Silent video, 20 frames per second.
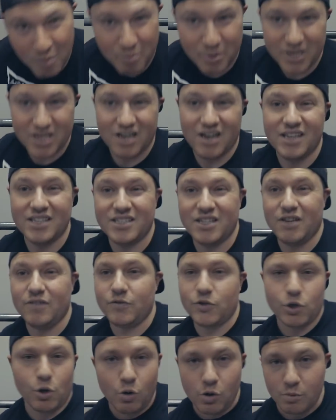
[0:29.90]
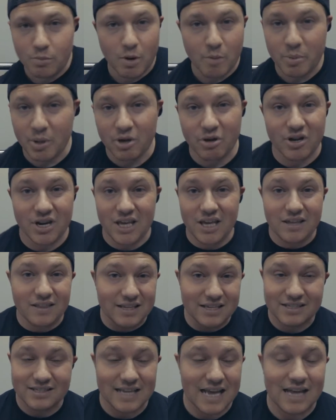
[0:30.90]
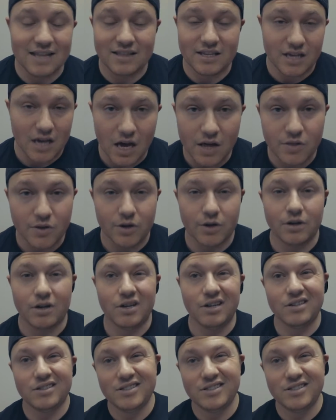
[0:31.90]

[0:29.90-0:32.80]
because of shoulder mobility, this, that, the other.